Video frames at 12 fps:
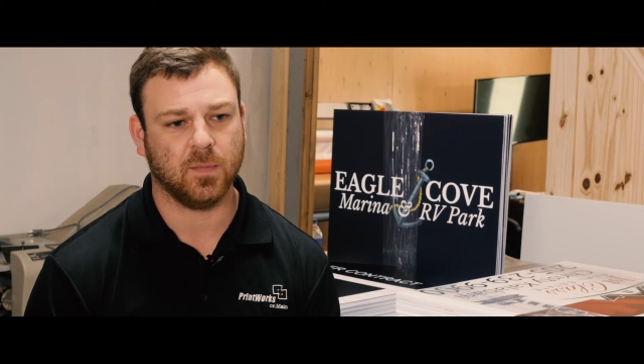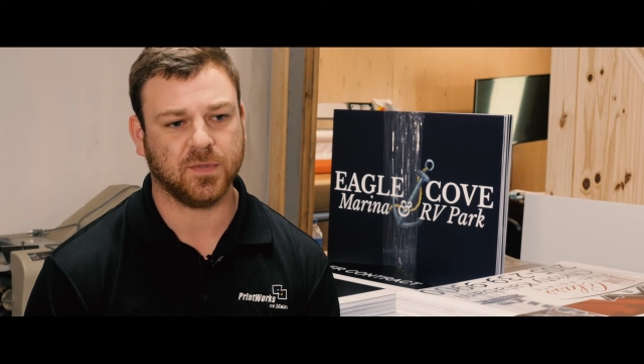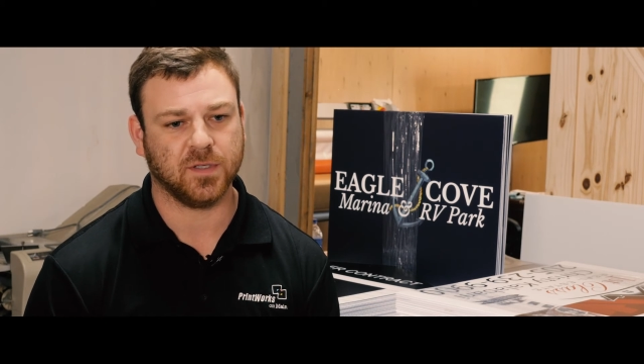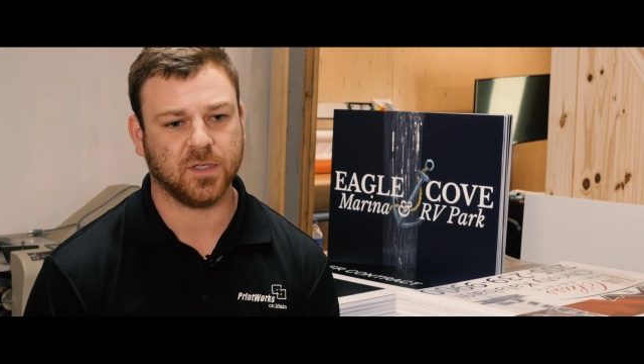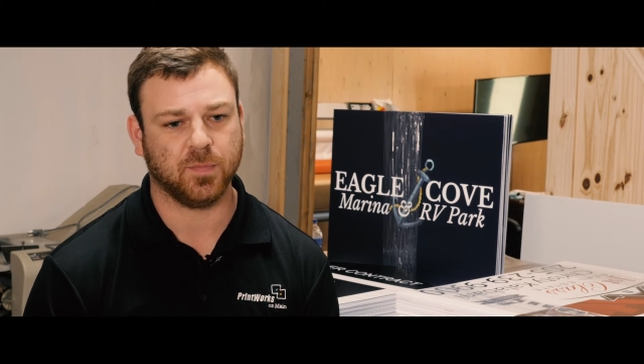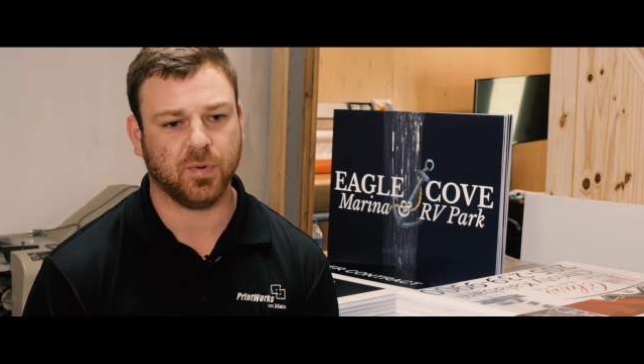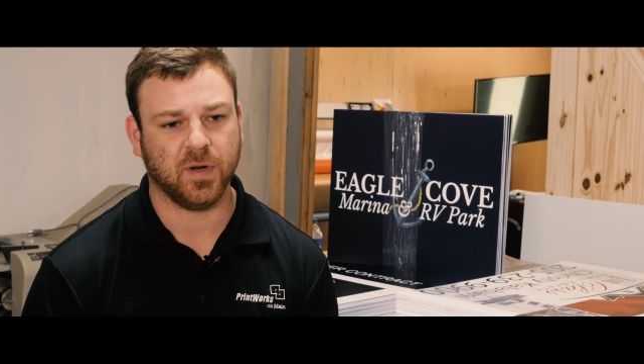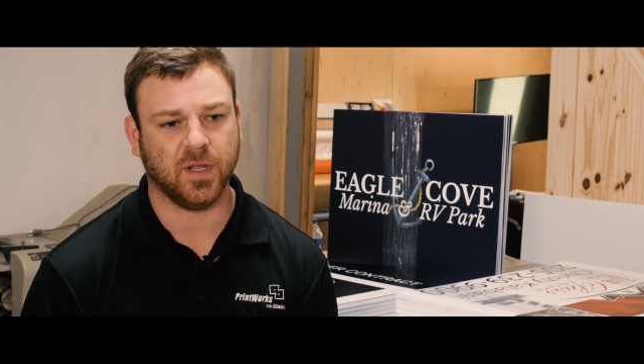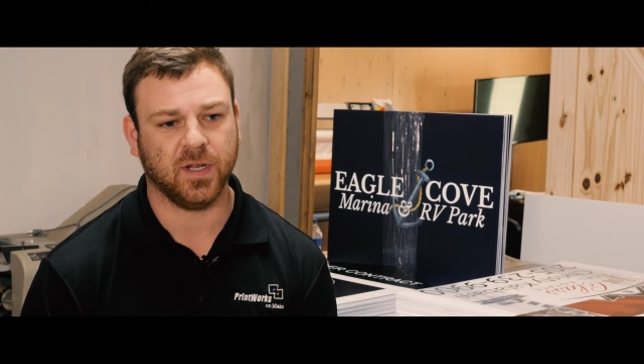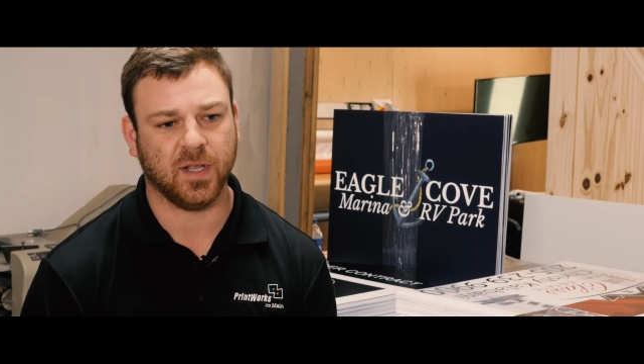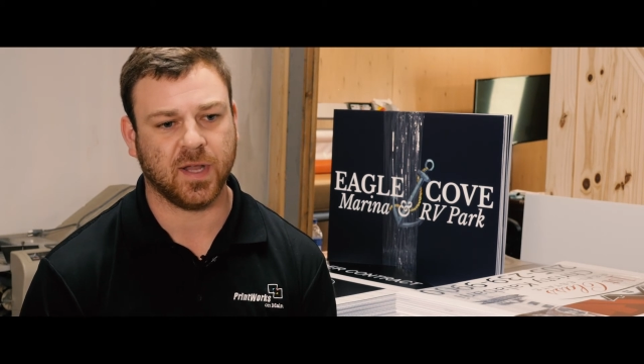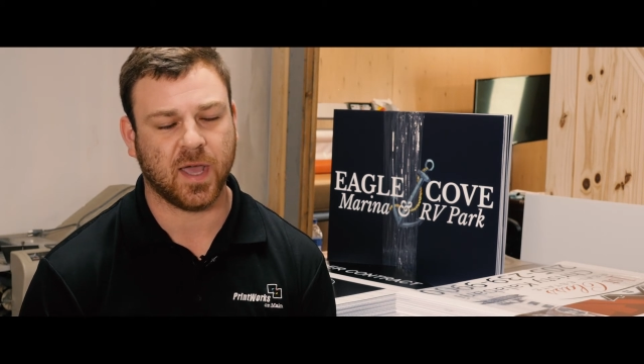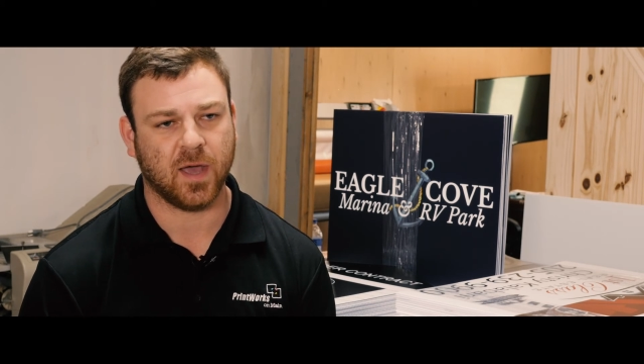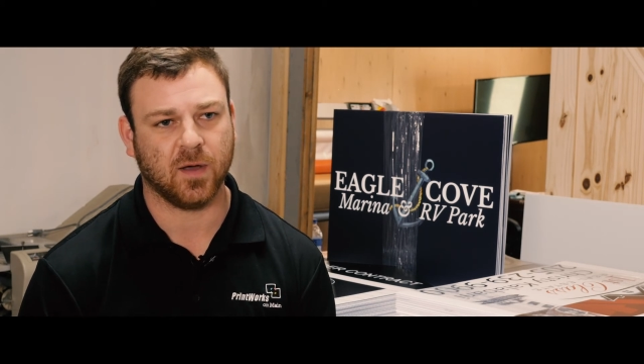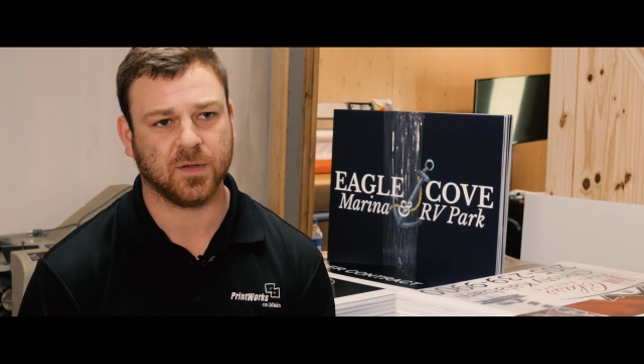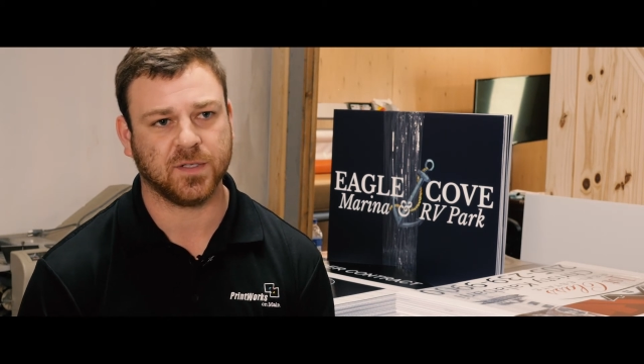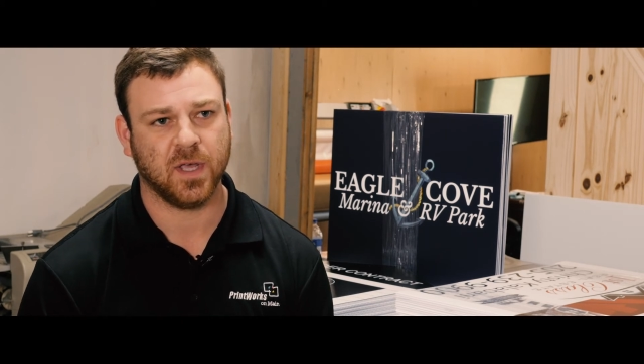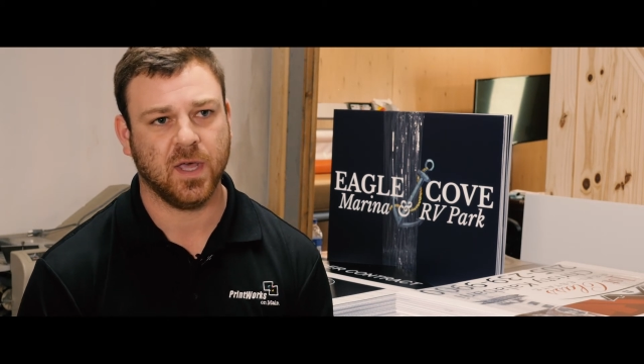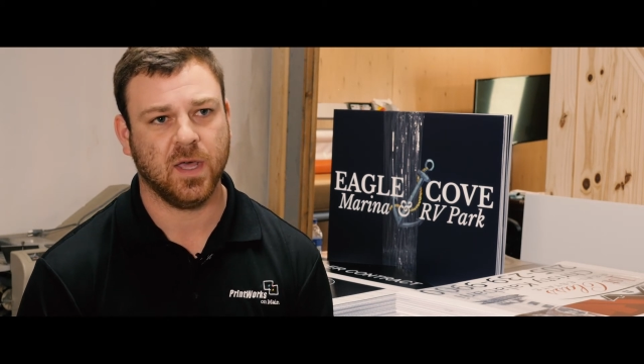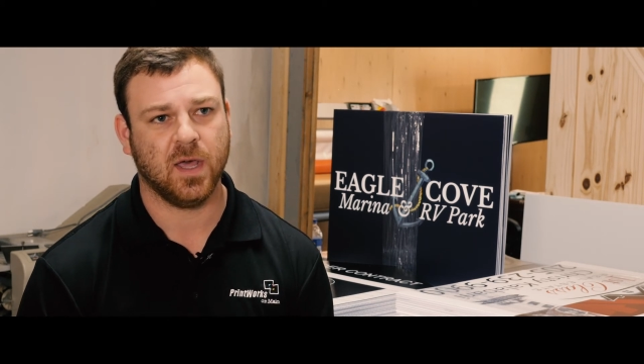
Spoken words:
to printing it in-house,